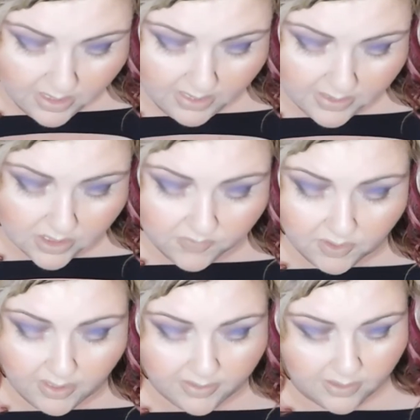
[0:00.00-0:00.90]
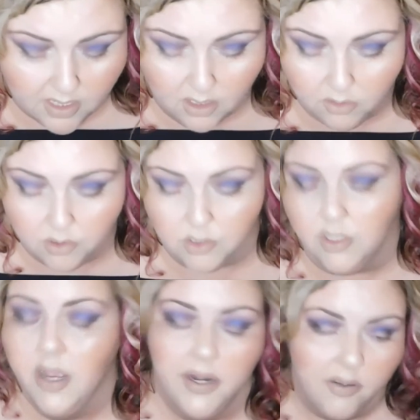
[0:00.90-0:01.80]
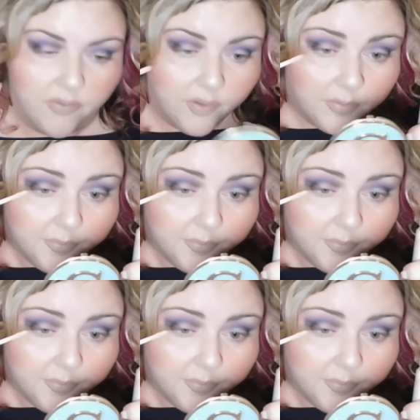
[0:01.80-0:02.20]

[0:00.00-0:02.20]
I just feel like the colors are kind of